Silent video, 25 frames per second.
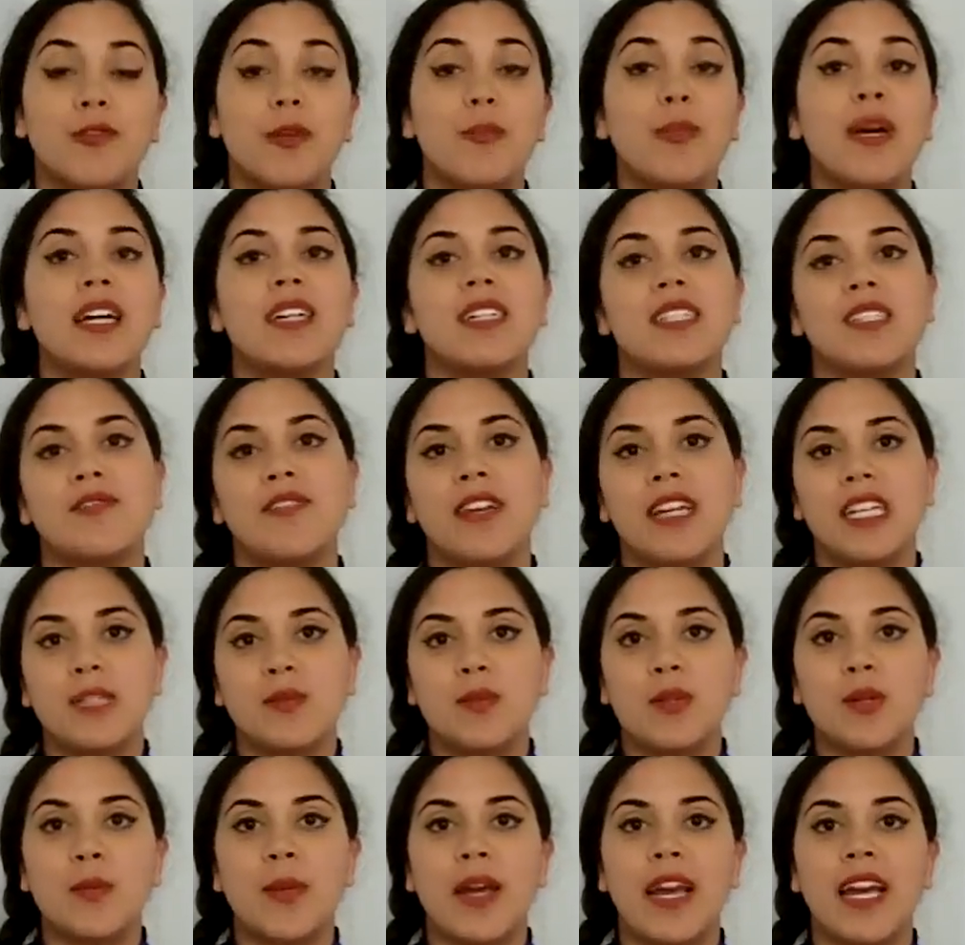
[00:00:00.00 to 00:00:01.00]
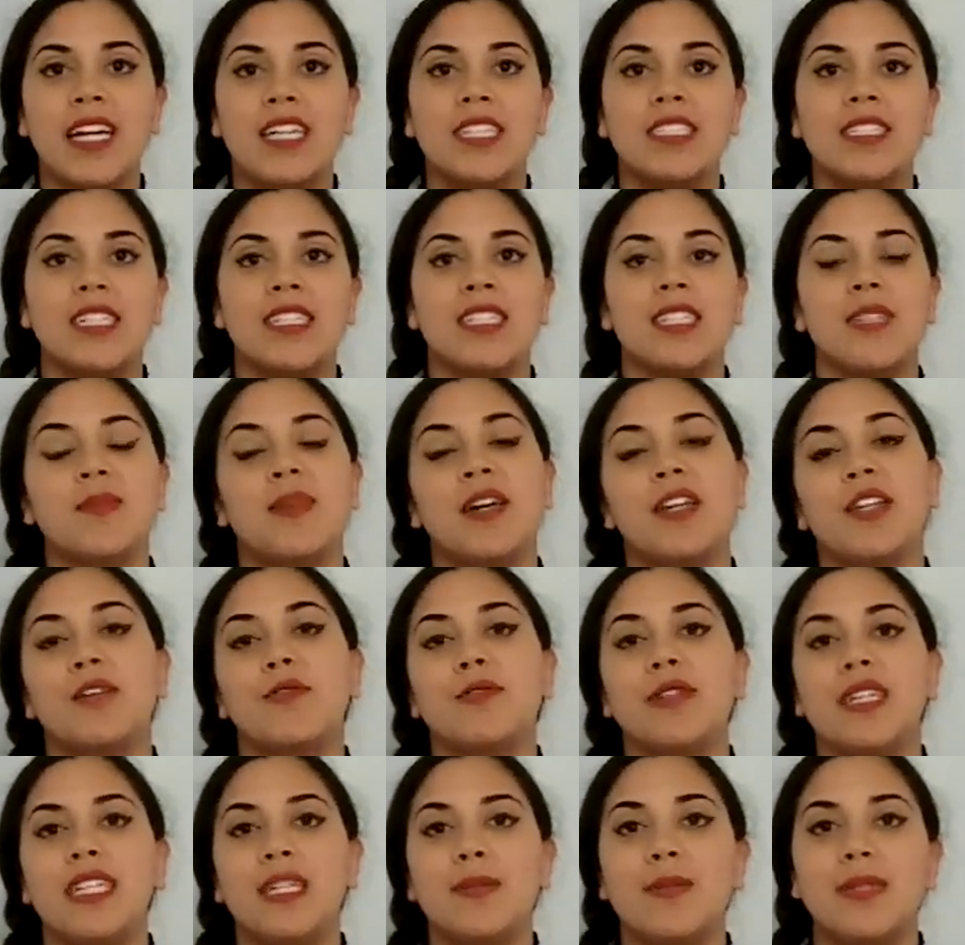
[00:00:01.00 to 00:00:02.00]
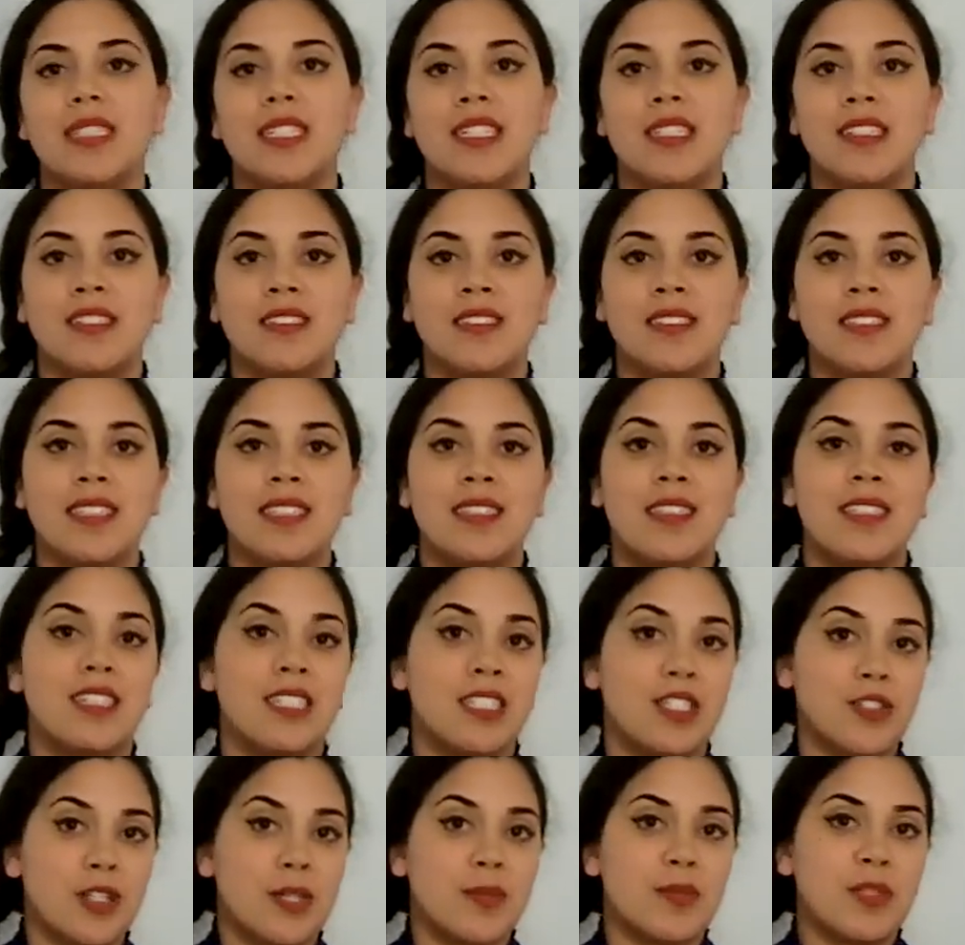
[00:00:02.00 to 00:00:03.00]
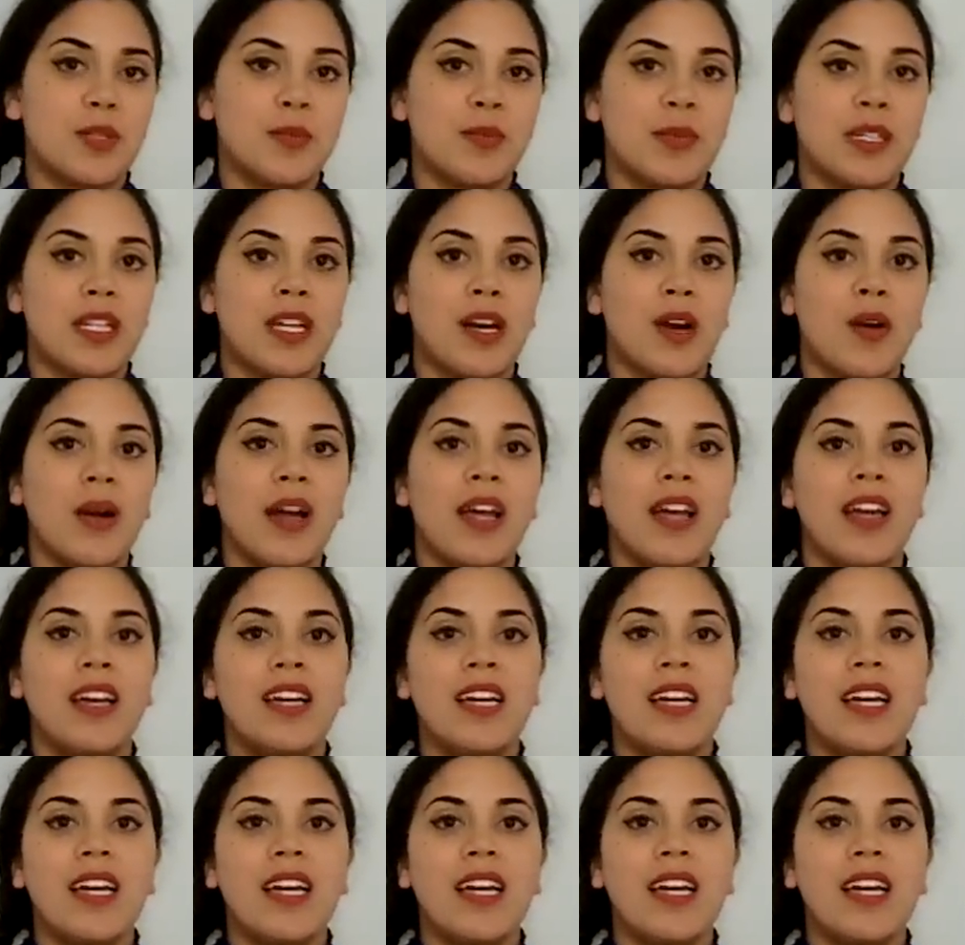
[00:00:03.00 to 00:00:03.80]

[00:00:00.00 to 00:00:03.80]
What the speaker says: Rebecca's Facebook page, and some other reading materials in the description below.